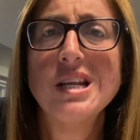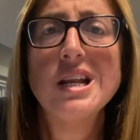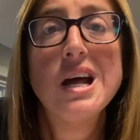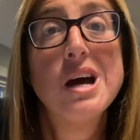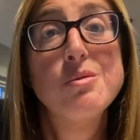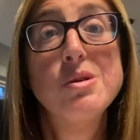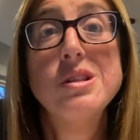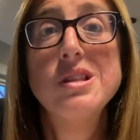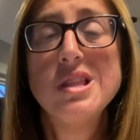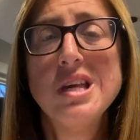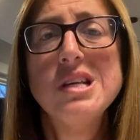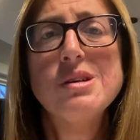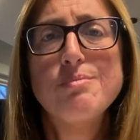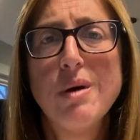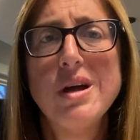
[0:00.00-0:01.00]
And I would
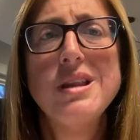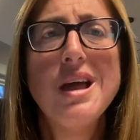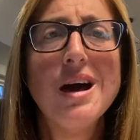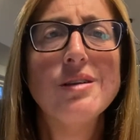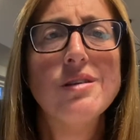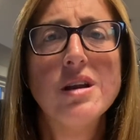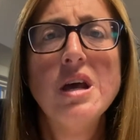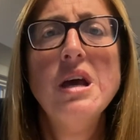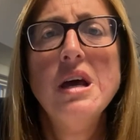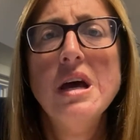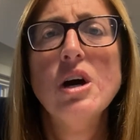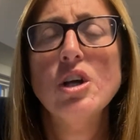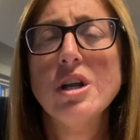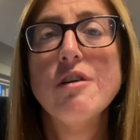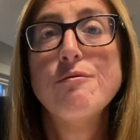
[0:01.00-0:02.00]
think by now that
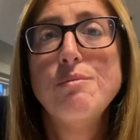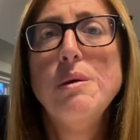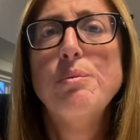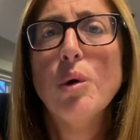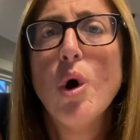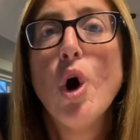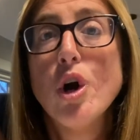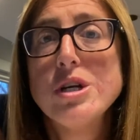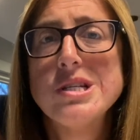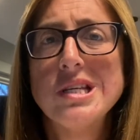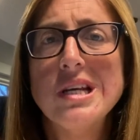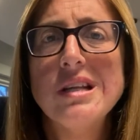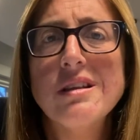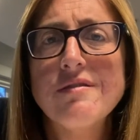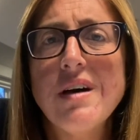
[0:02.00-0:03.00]
enough people are
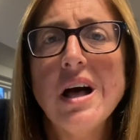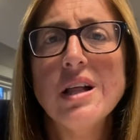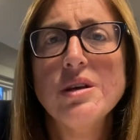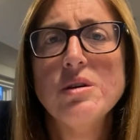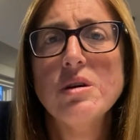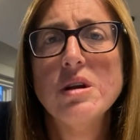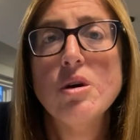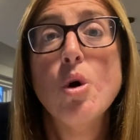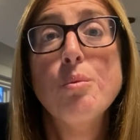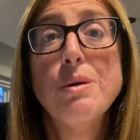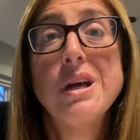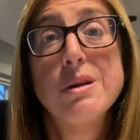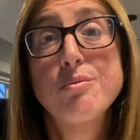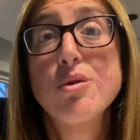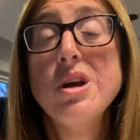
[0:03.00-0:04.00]
seeing the value and
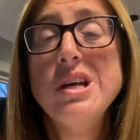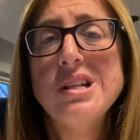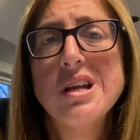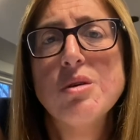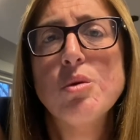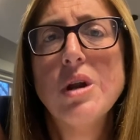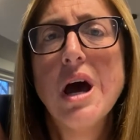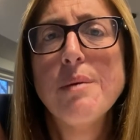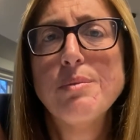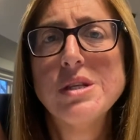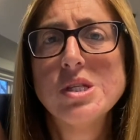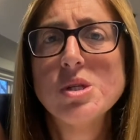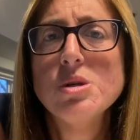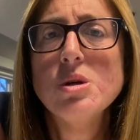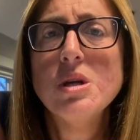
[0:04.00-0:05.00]
hoping and praying that it would happen
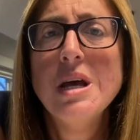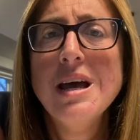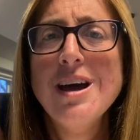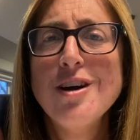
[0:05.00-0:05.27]
soon.